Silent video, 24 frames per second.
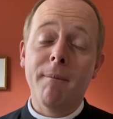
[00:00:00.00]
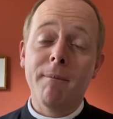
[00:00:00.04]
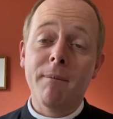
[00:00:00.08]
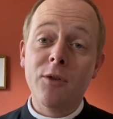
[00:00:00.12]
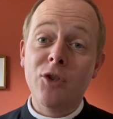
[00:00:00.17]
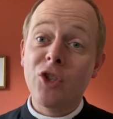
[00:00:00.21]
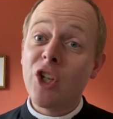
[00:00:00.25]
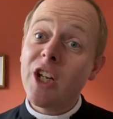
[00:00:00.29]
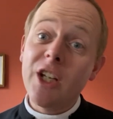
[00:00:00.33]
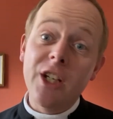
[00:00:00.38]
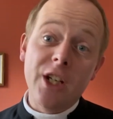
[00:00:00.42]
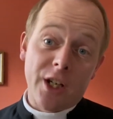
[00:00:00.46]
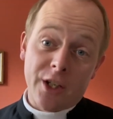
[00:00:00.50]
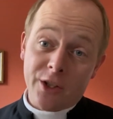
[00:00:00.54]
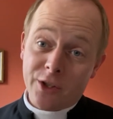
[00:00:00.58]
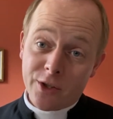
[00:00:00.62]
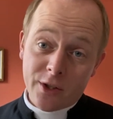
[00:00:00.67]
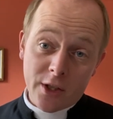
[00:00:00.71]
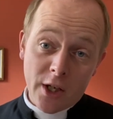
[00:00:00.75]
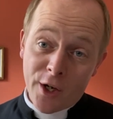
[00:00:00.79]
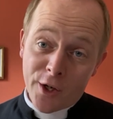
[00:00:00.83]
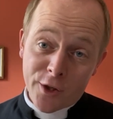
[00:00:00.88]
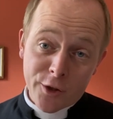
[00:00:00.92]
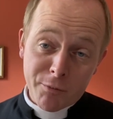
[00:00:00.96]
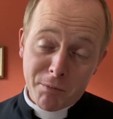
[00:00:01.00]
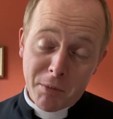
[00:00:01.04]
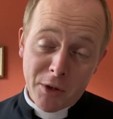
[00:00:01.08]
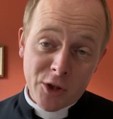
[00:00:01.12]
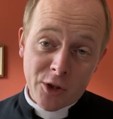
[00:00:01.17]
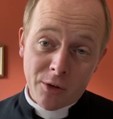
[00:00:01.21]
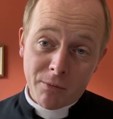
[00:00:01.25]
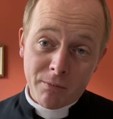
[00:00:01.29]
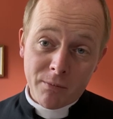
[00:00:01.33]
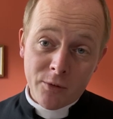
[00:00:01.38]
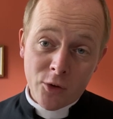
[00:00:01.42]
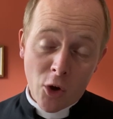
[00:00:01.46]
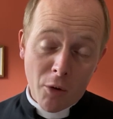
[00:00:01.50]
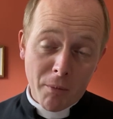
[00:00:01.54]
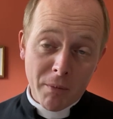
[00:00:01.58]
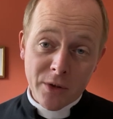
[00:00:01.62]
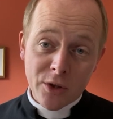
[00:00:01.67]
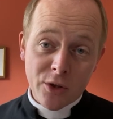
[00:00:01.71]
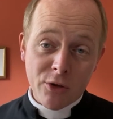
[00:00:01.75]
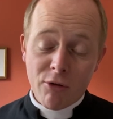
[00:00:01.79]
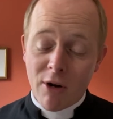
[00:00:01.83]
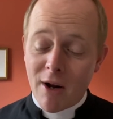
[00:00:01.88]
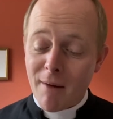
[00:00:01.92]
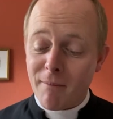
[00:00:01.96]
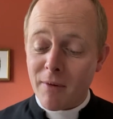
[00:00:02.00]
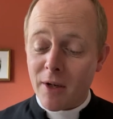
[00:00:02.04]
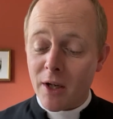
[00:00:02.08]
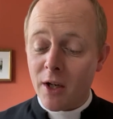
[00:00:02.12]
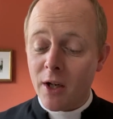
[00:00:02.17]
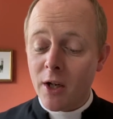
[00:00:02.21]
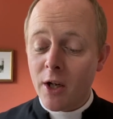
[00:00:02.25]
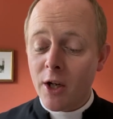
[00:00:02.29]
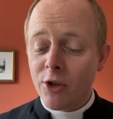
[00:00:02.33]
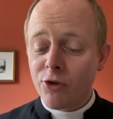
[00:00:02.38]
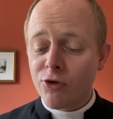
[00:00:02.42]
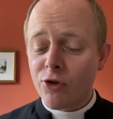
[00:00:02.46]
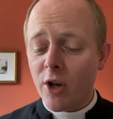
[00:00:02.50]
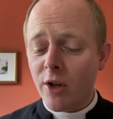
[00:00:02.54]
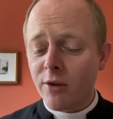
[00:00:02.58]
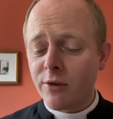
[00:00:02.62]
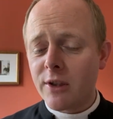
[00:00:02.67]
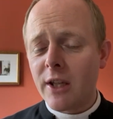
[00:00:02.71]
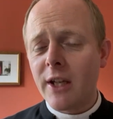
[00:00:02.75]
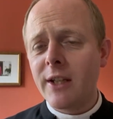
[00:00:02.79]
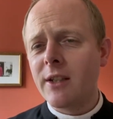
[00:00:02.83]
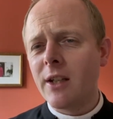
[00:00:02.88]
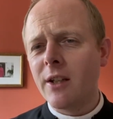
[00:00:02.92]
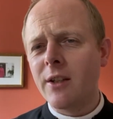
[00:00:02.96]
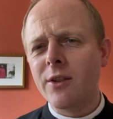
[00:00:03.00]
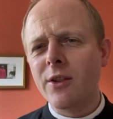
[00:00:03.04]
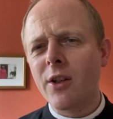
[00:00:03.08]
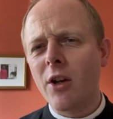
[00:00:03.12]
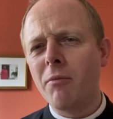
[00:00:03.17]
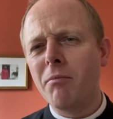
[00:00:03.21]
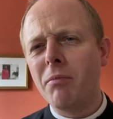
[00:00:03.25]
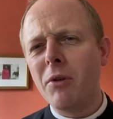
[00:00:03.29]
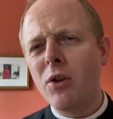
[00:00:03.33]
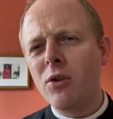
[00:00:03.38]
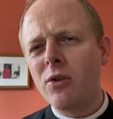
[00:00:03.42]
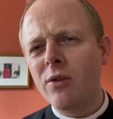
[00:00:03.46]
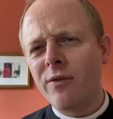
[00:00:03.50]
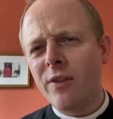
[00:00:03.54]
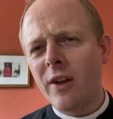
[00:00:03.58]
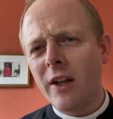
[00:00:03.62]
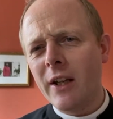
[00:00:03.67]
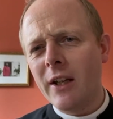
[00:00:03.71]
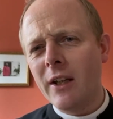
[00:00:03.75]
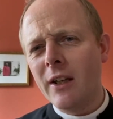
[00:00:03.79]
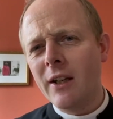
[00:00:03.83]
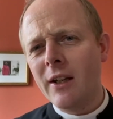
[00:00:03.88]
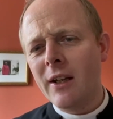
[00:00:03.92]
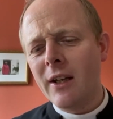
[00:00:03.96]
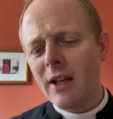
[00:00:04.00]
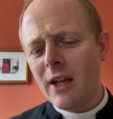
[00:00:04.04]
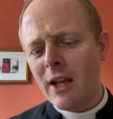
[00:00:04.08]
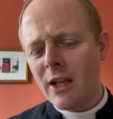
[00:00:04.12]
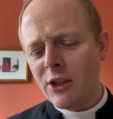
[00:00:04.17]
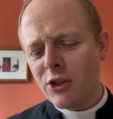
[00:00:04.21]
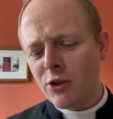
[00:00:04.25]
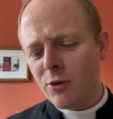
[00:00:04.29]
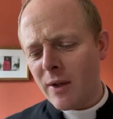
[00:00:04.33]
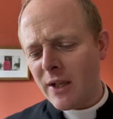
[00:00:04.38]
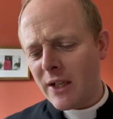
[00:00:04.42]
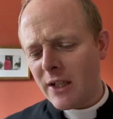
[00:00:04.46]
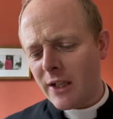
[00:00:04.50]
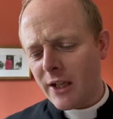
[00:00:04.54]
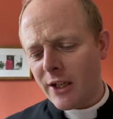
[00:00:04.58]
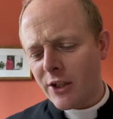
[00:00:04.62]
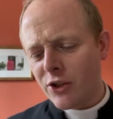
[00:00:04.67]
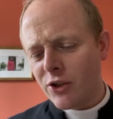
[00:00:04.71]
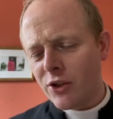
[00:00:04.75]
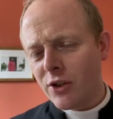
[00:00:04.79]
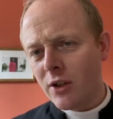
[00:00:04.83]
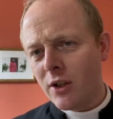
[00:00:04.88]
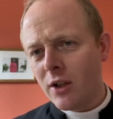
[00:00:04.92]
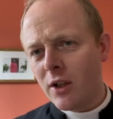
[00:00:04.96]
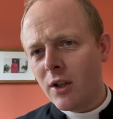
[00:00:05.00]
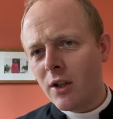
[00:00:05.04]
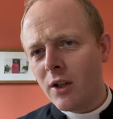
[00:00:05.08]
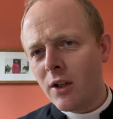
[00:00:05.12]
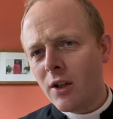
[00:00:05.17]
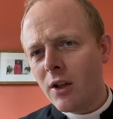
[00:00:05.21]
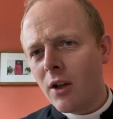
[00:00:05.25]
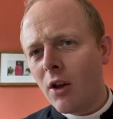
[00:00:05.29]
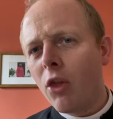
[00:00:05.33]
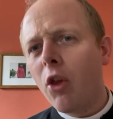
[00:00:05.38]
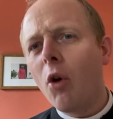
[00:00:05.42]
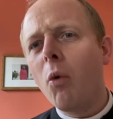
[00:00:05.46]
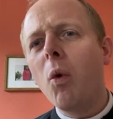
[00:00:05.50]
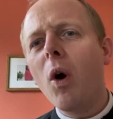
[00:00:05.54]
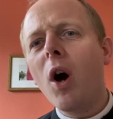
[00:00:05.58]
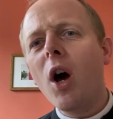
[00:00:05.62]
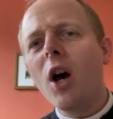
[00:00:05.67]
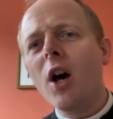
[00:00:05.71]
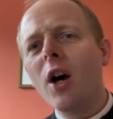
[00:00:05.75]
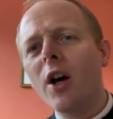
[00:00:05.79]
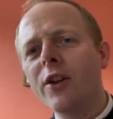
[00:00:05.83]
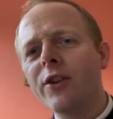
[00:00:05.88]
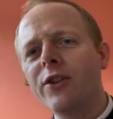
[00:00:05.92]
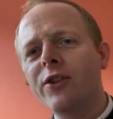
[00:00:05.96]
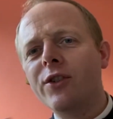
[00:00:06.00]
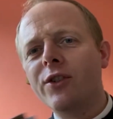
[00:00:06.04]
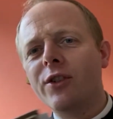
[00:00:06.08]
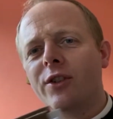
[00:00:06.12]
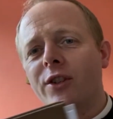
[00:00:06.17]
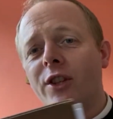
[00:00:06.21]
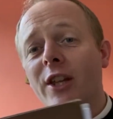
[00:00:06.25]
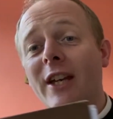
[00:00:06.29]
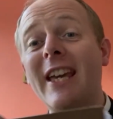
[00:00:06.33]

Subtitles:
genius Archbishop Thomas Cranmer translated so beautifully into English. The words, the